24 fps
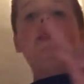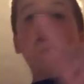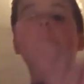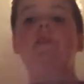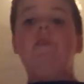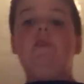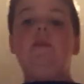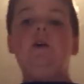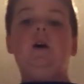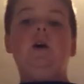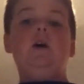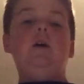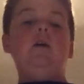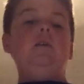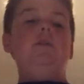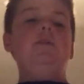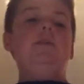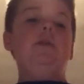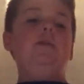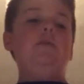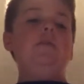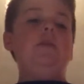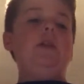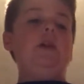the
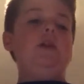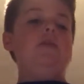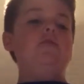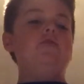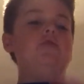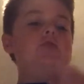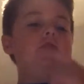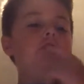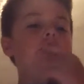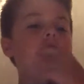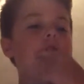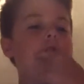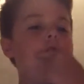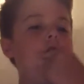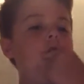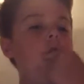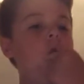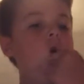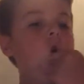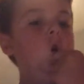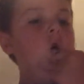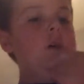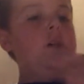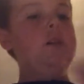number that you just thought of
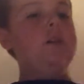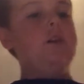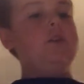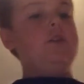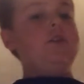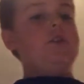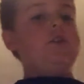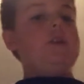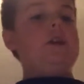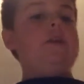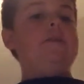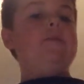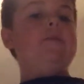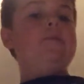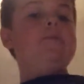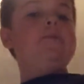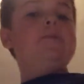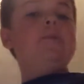that you just have.